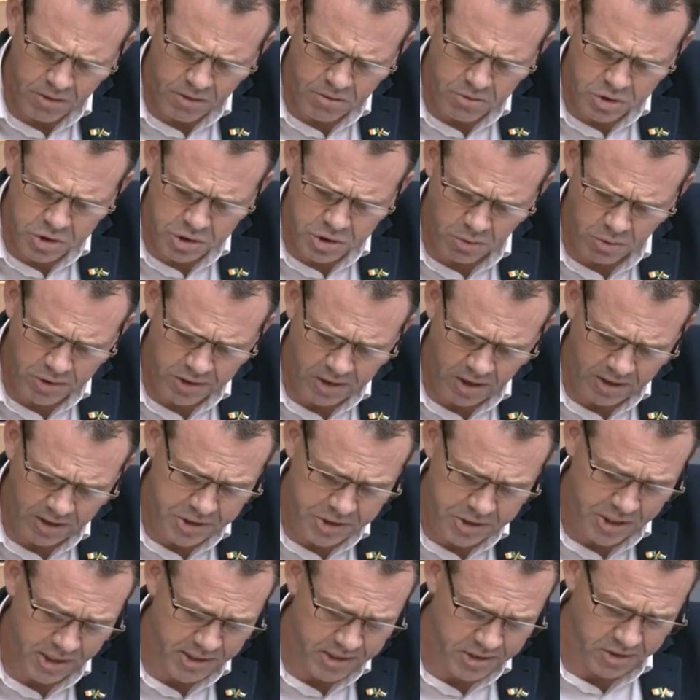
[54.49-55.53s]
so I'll, I'll,
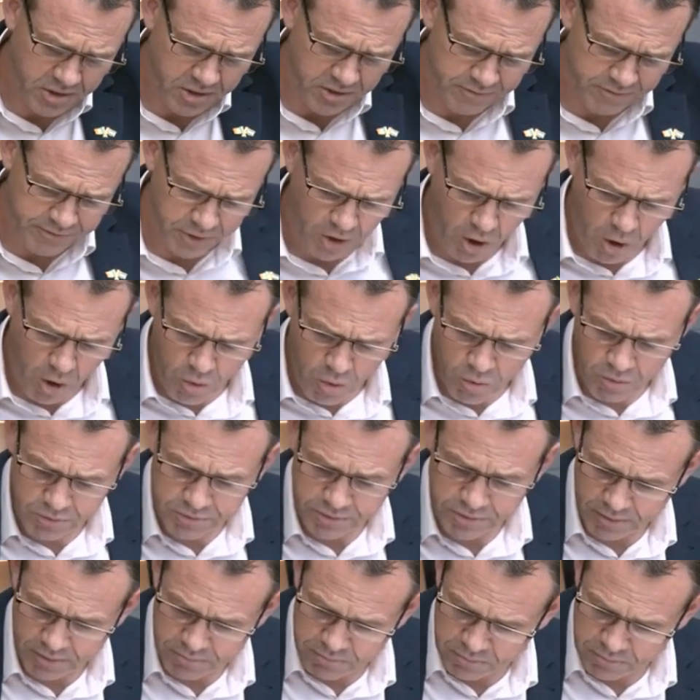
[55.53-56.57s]
start off in the whole
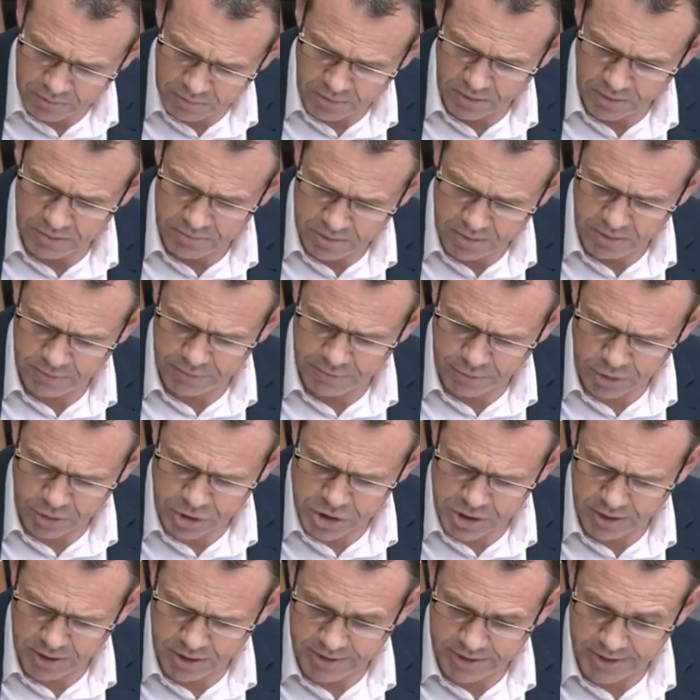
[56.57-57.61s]
the, the, the first
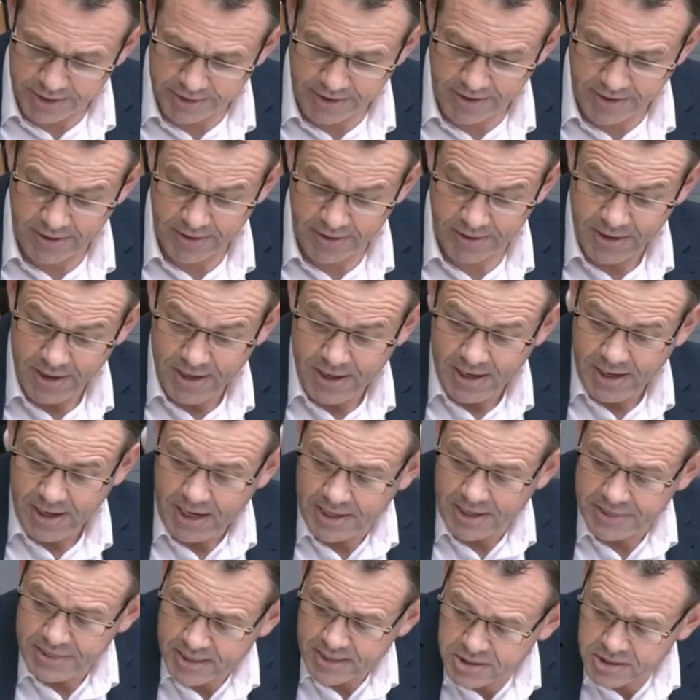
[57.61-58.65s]
area there,
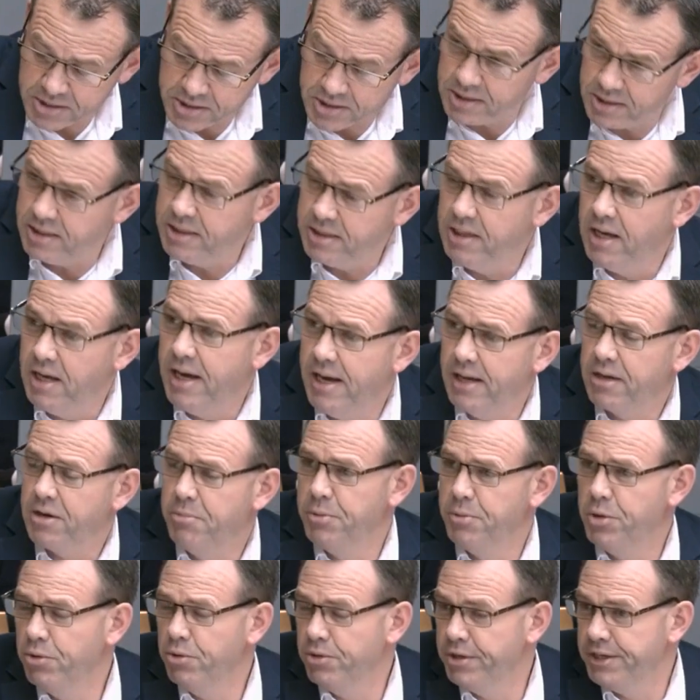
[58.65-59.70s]
and that's the uh,
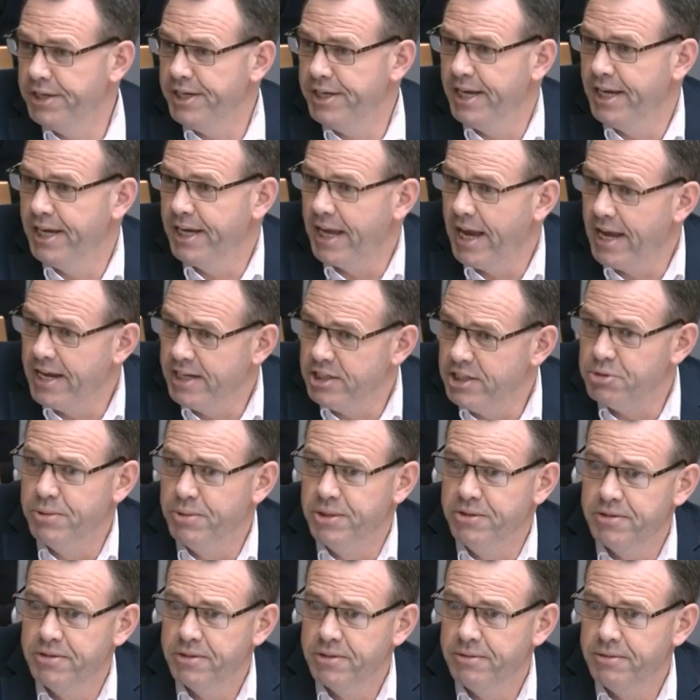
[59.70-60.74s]
community
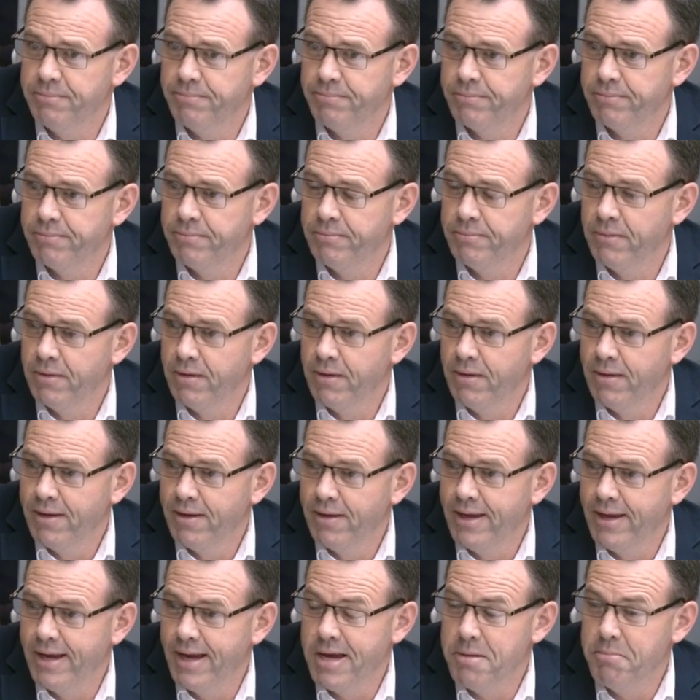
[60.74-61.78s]
engagement.
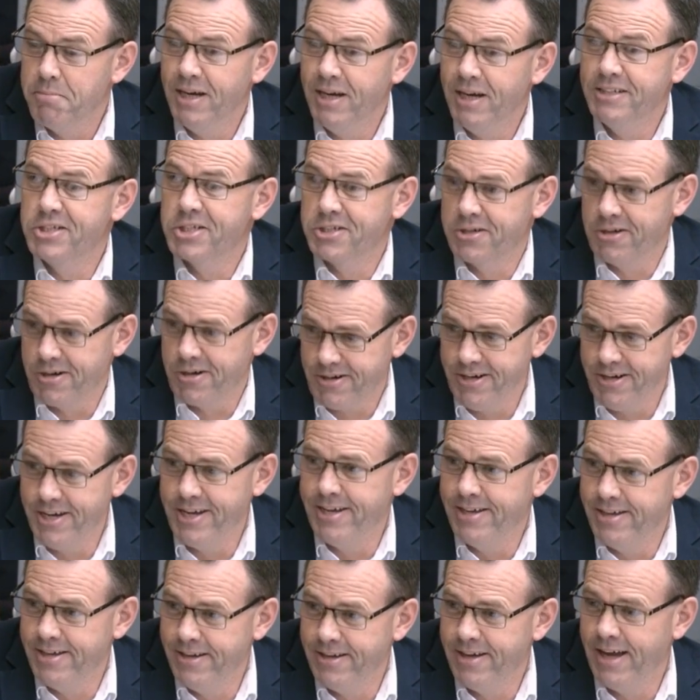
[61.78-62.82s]
Um, and
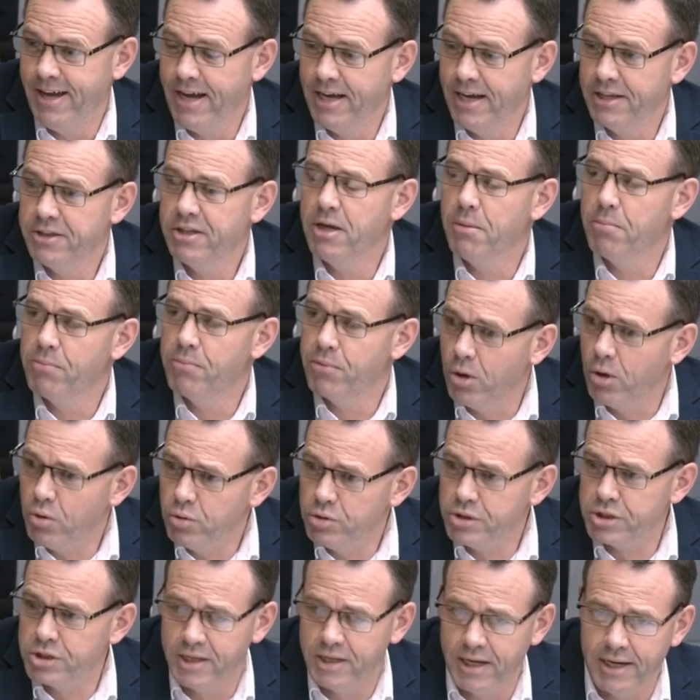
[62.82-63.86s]
certainly uh, the
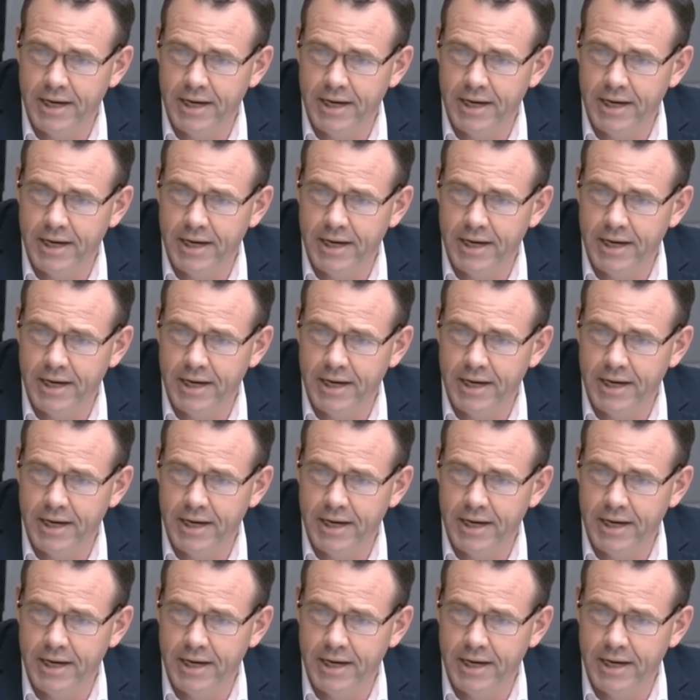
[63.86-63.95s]
approach that